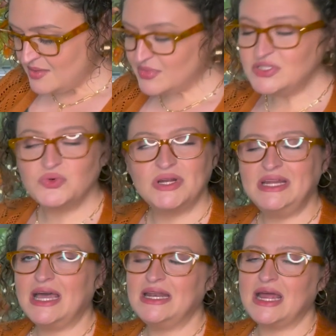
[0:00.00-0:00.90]
But
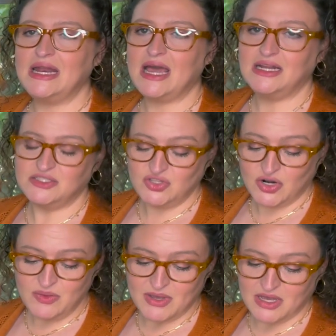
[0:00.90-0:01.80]
$29.99, it's
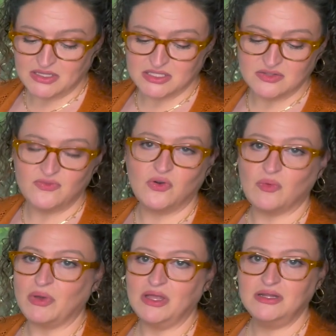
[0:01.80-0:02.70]
30 bucks for
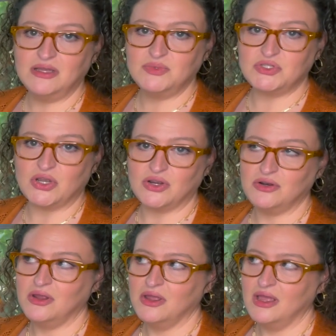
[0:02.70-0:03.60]
a button-up
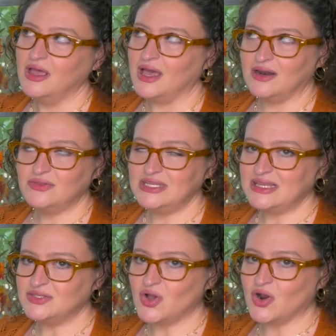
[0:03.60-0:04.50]
shirt. I don't think
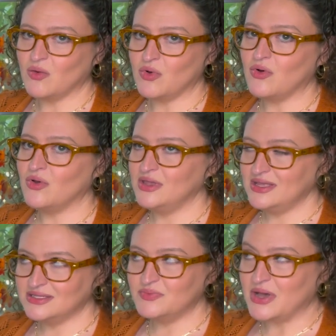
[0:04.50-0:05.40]
that's horrible.
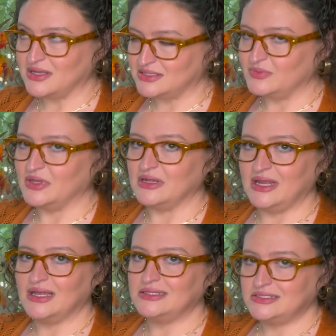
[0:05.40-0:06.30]
It's a
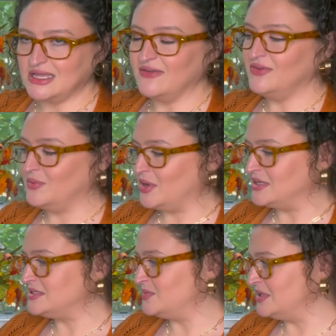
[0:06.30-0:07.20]
possibility, a definite
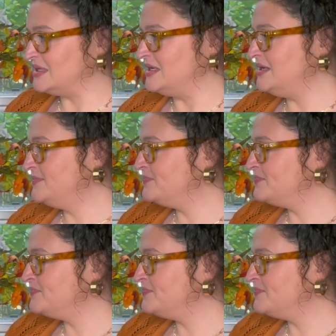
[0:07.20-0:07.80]
possibility.